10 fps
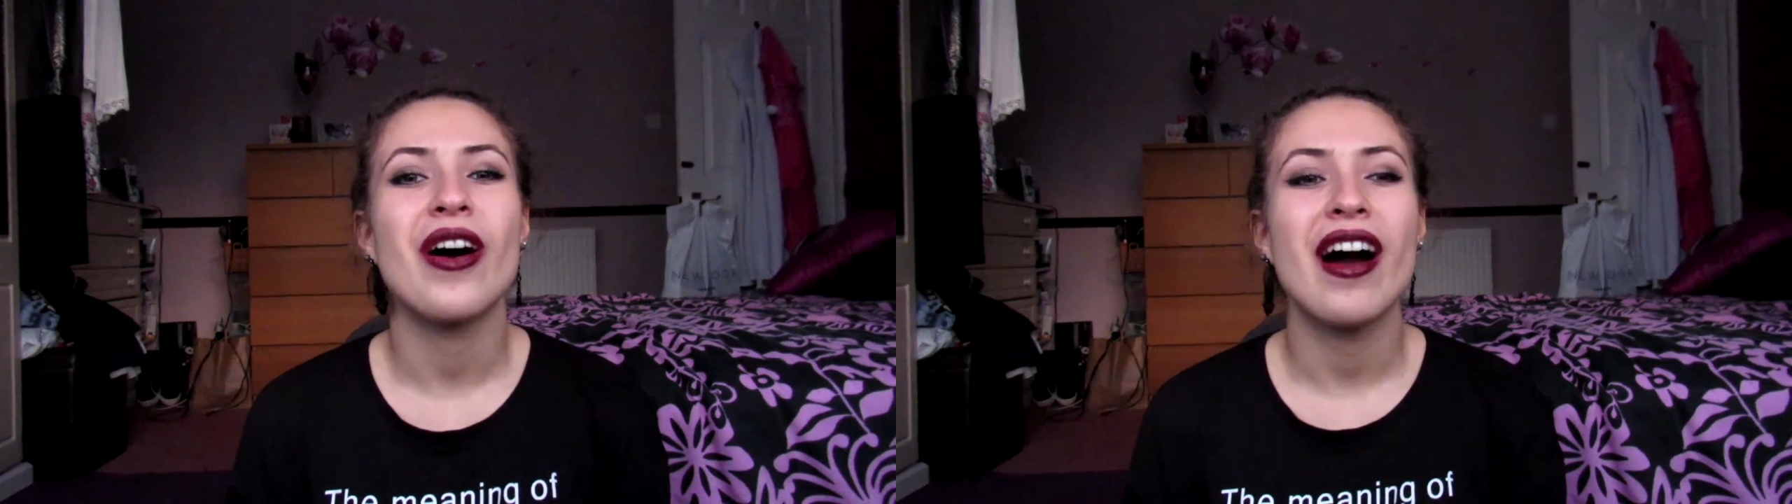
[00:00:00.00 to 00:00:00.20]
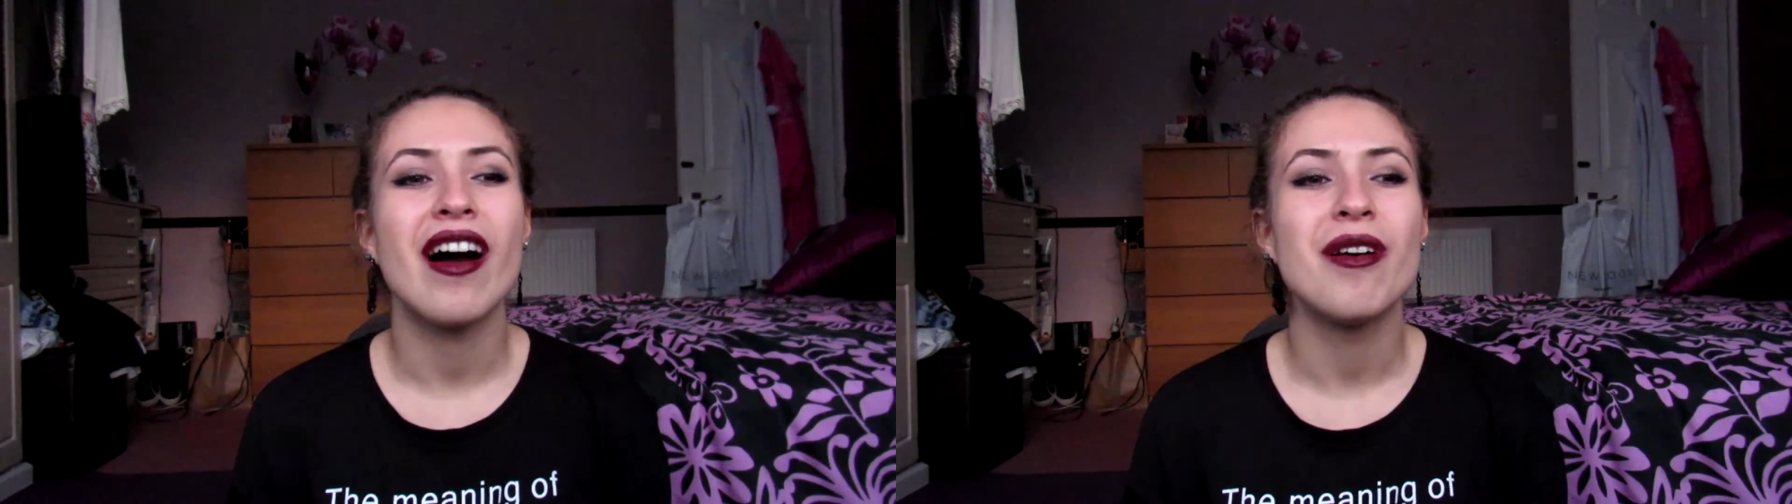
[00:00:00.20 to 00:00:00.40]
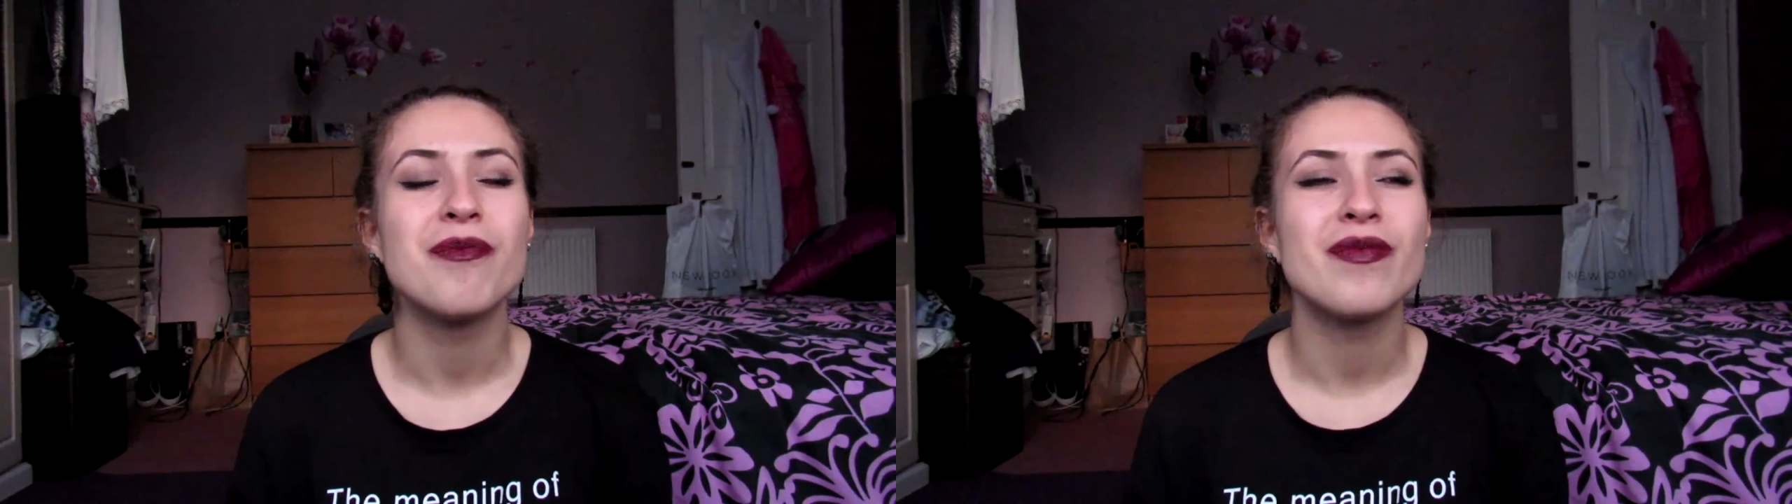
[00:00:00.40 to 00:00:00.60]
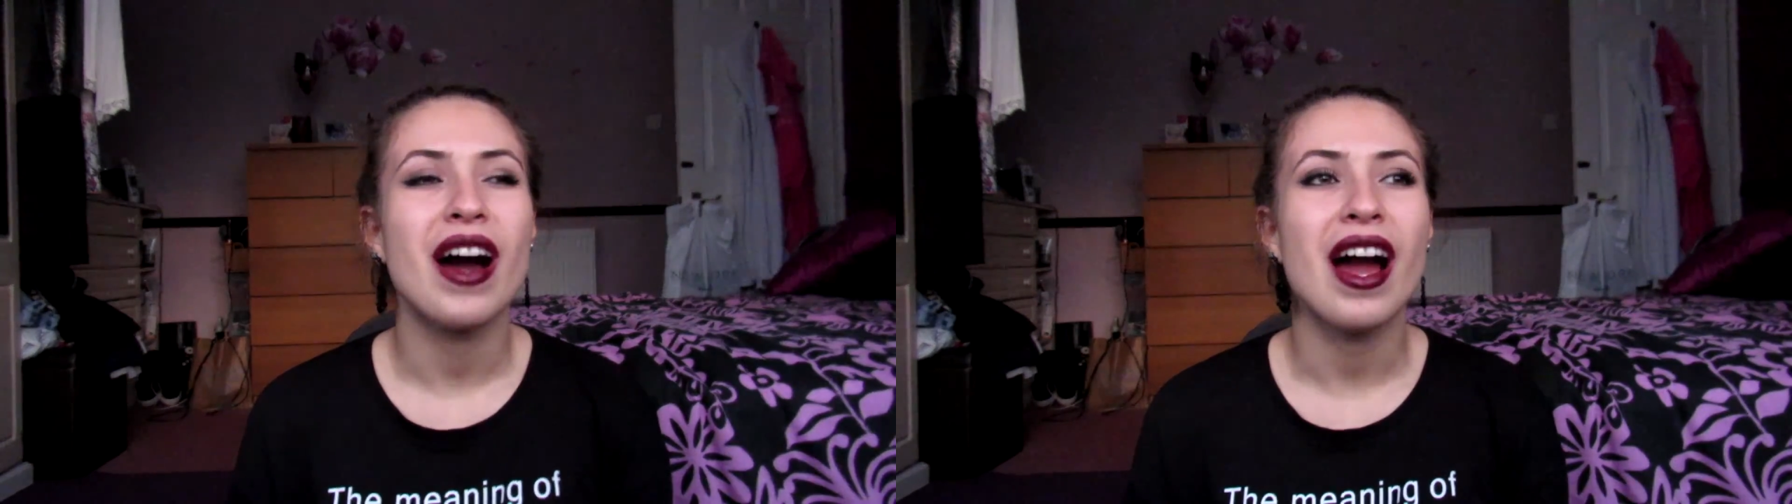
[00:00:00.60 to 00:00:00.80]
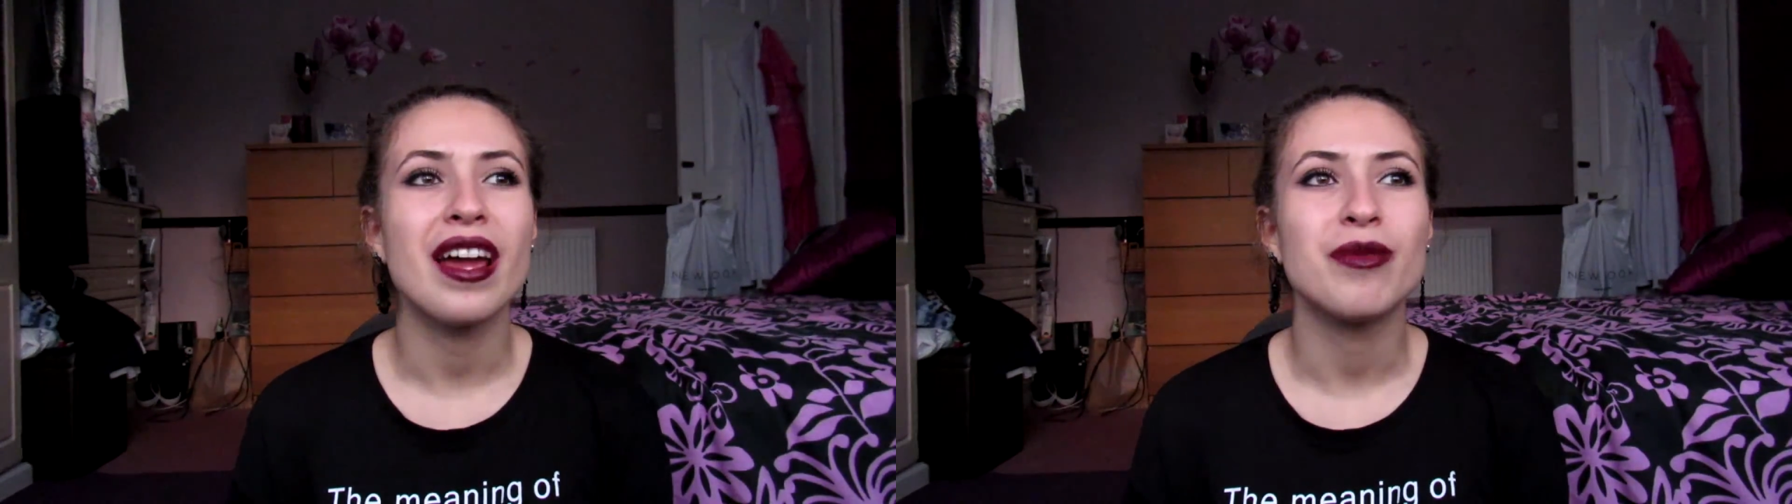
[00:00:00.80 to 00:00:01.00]

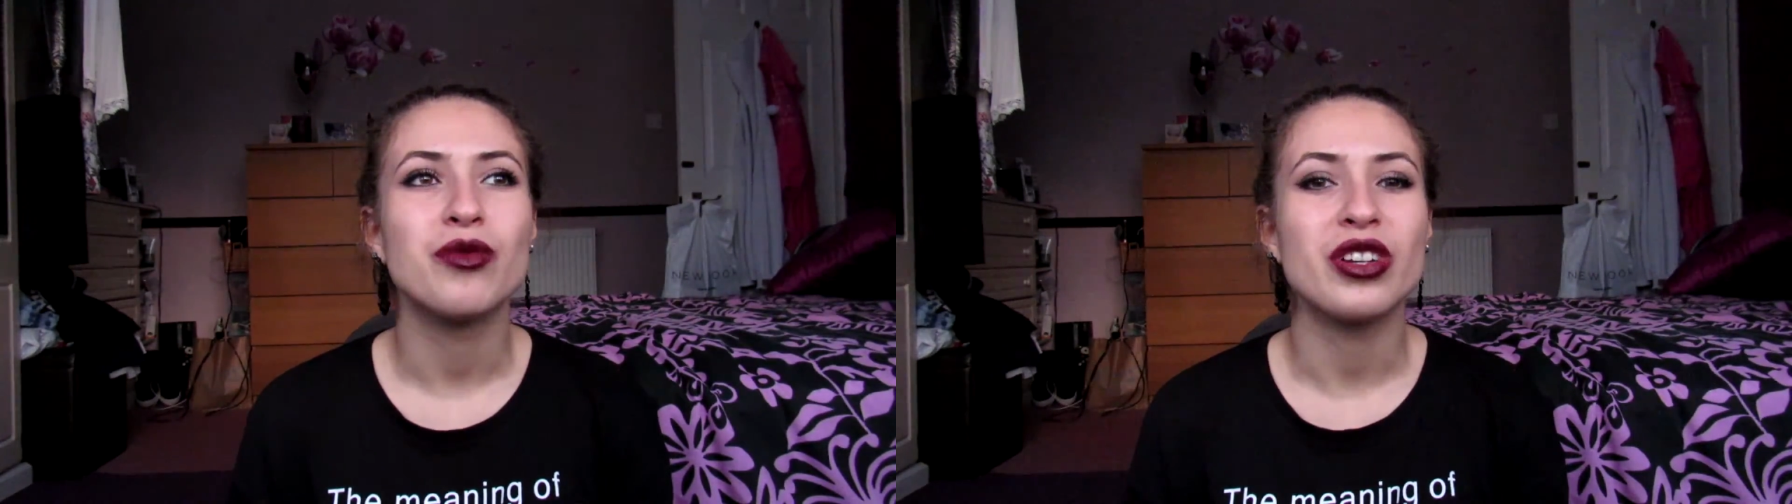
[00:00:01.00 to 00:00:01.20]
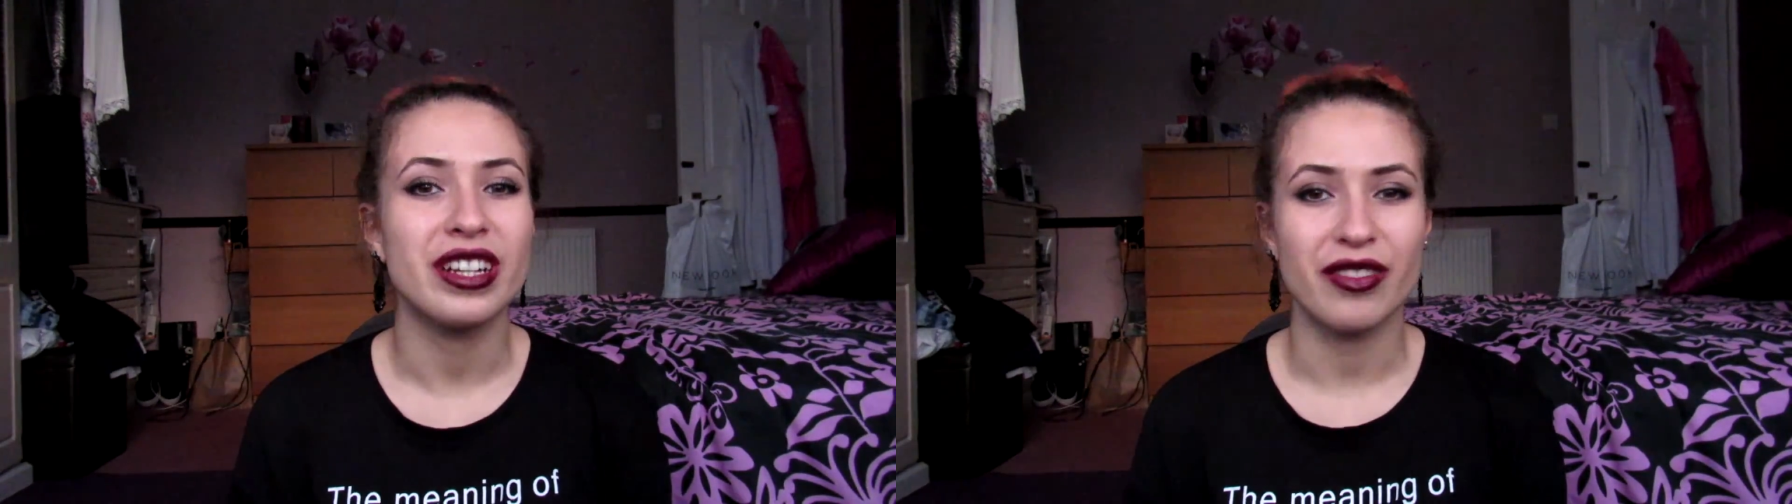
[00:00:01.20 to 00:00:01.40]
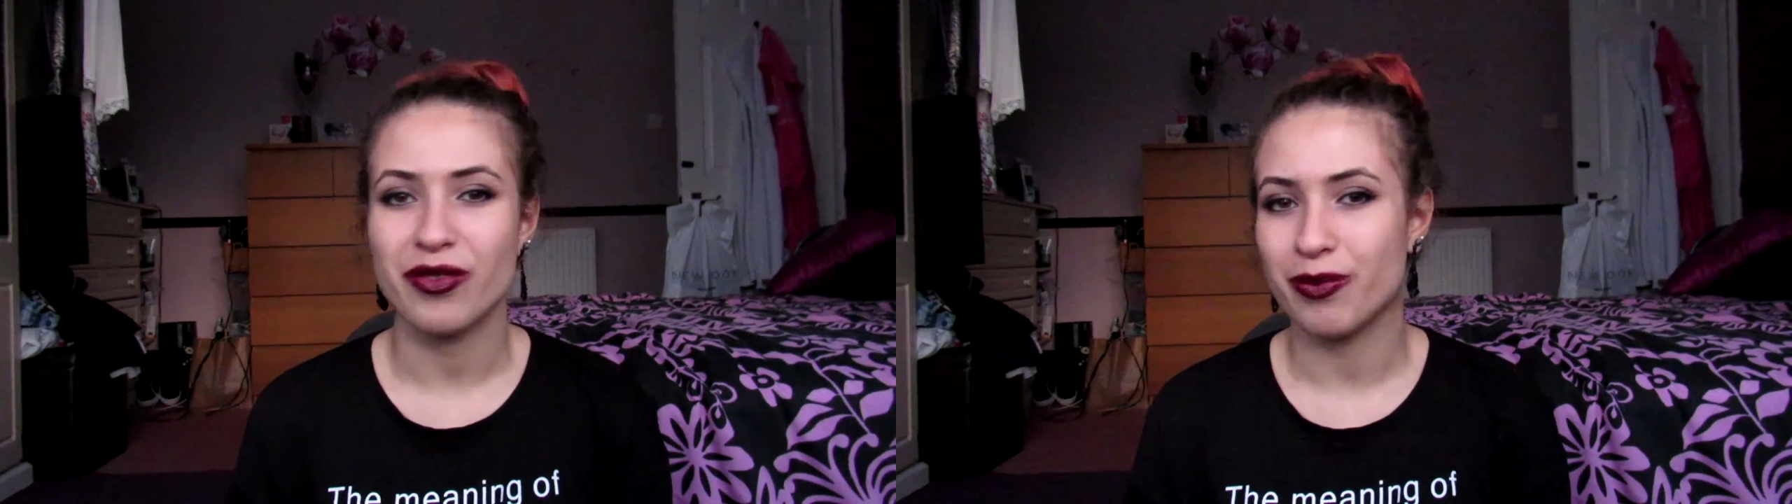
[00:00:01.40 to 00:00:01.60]
I'm really